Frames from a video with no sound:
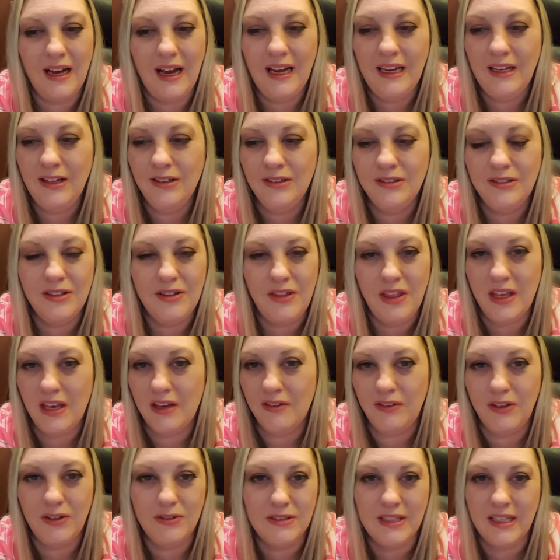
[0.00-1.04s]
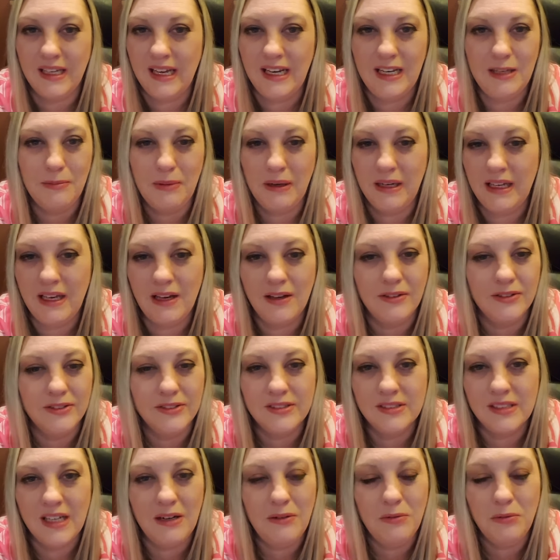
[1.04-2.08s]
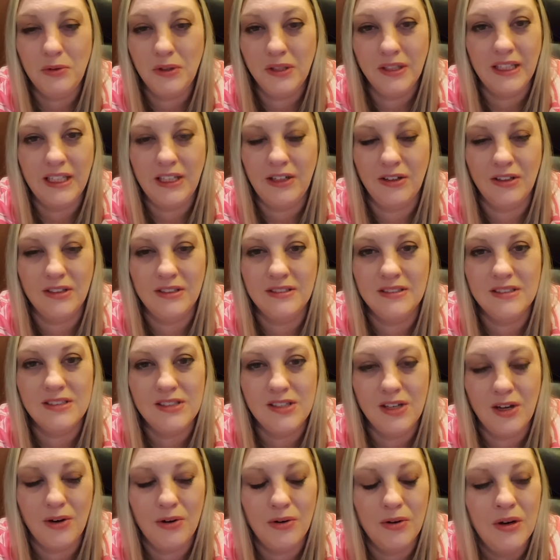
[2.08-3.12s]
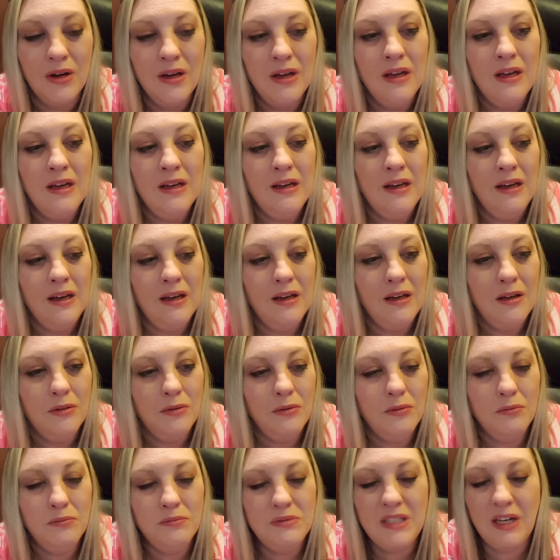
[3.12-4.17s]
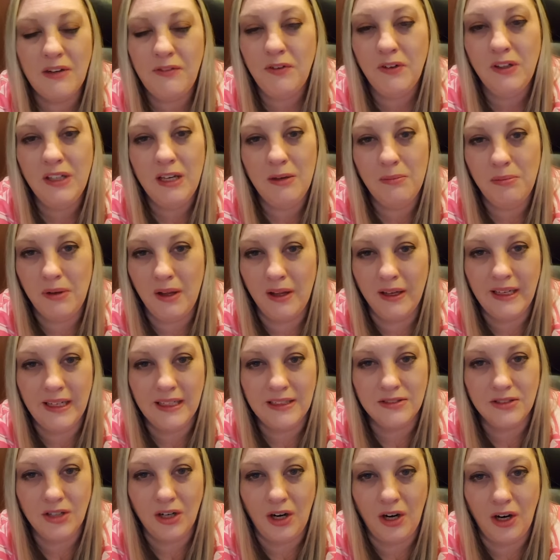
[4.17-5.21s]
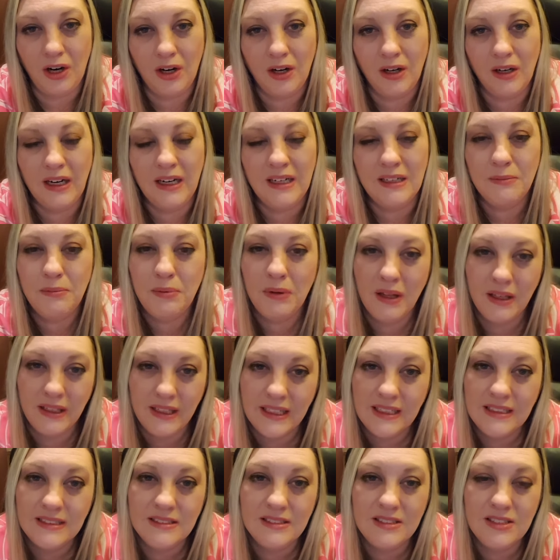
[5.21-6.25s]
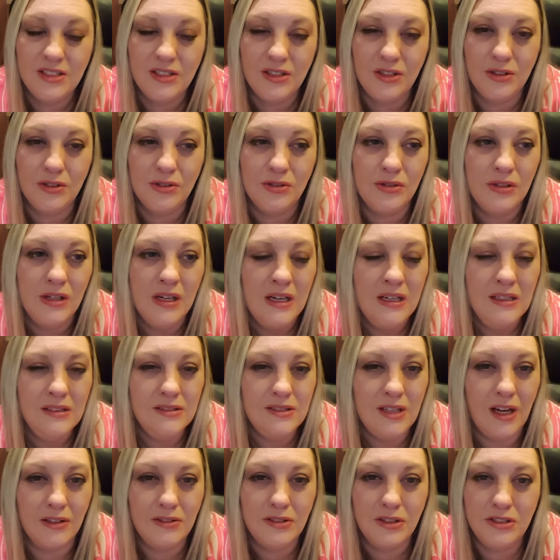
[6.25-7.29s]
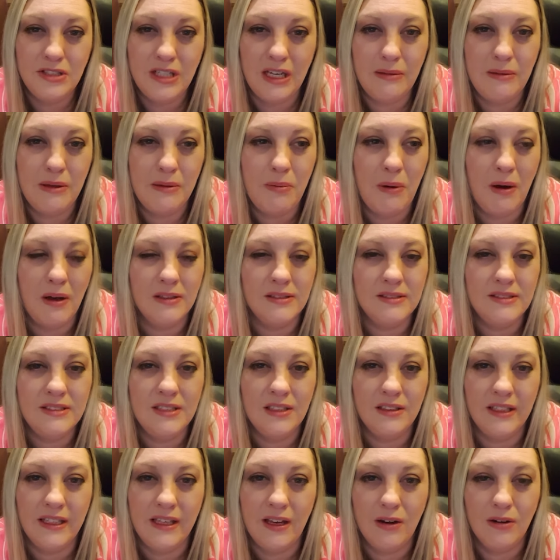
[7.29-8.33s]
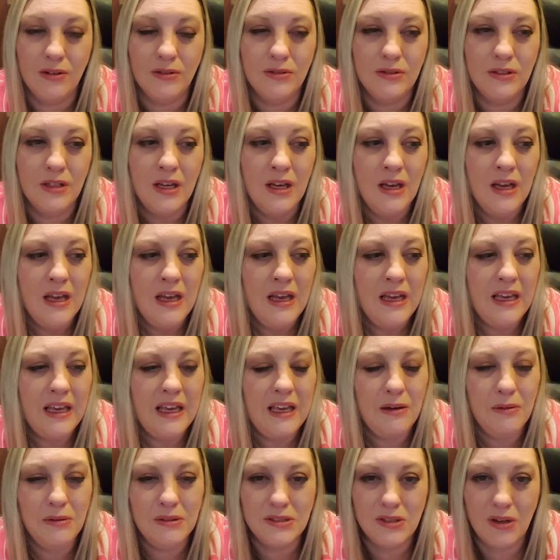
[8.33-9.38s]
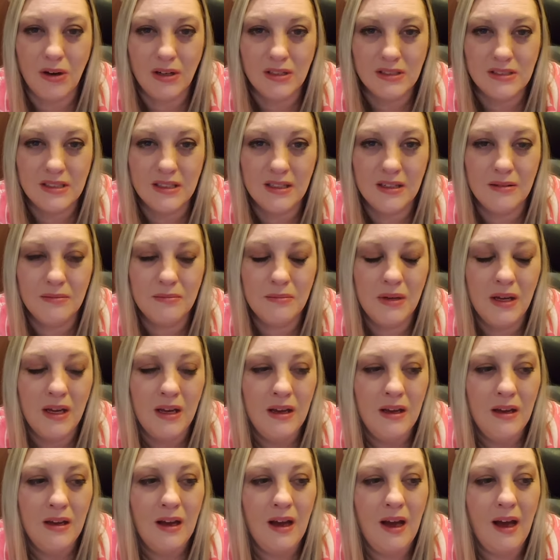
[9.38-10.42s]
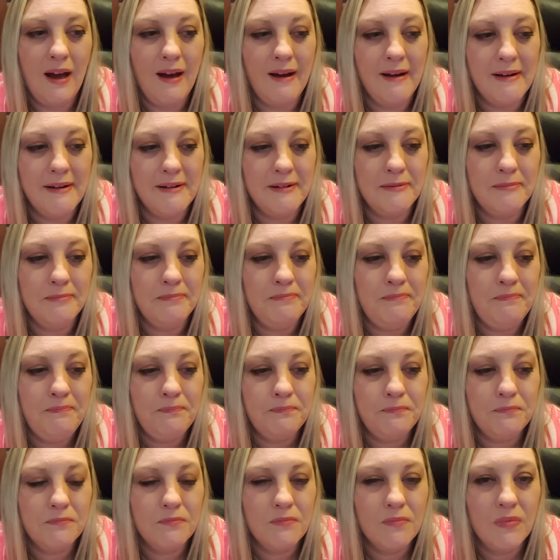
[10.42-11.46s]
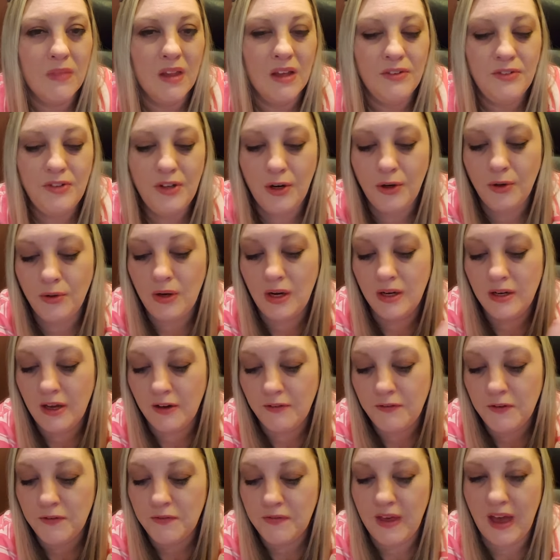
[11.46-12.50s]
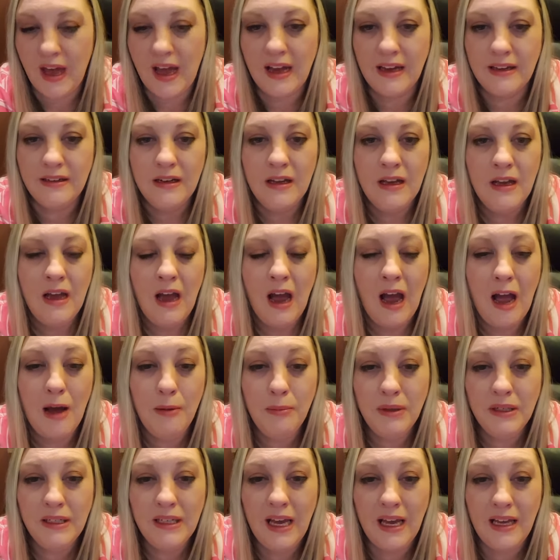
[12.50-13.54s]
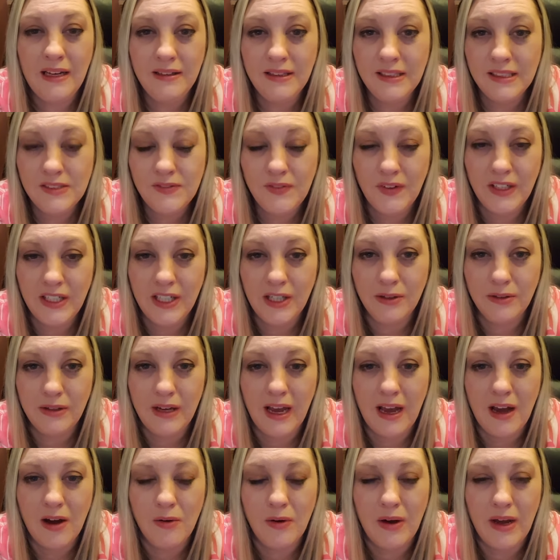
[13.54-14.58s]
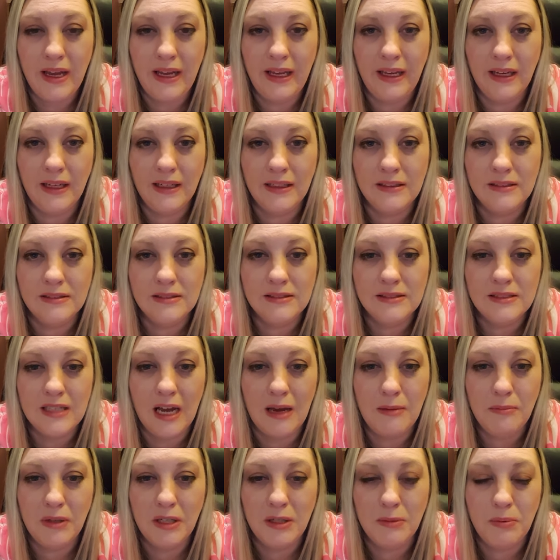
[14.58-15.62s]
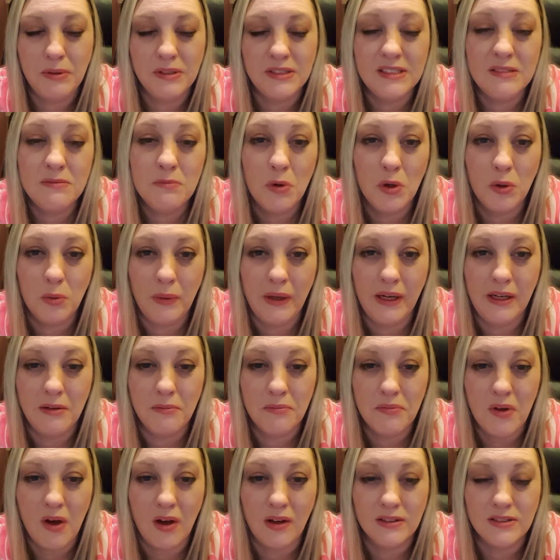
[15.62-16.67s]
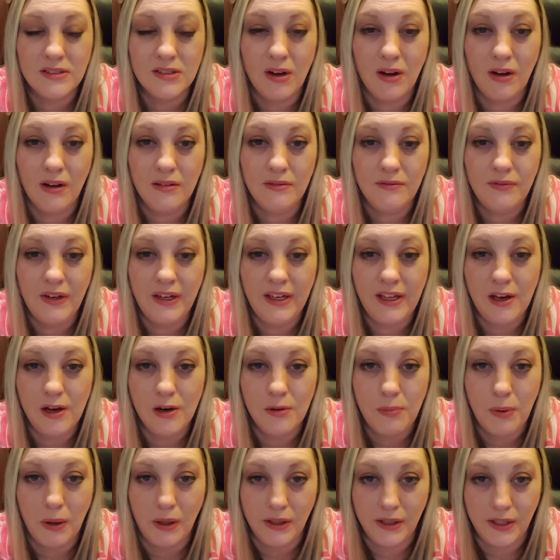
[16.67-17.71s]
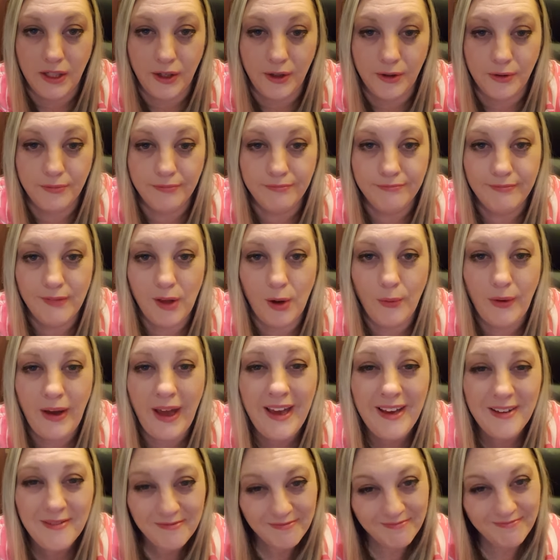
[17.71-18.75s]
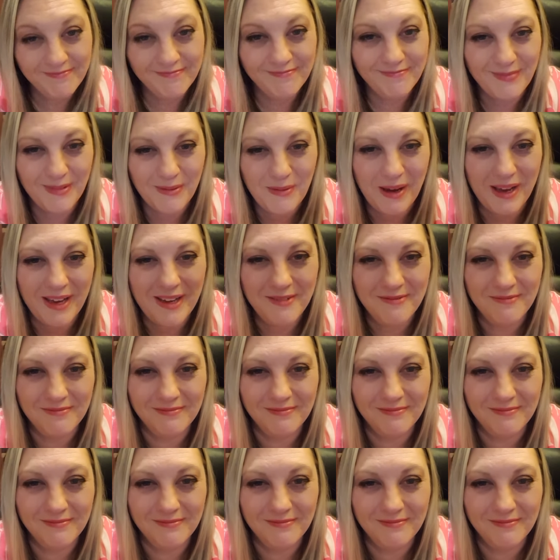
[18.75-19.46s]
couldn't think of using anybody else. I really couldn't. So definitely a plug into her and a plug into Dr. Jamie Ponce de Leon. He was awesome. So enough of that. I'm going to end this video now, and I'm going to put some more random thoughts on video part 2. Okay? Bye-bye.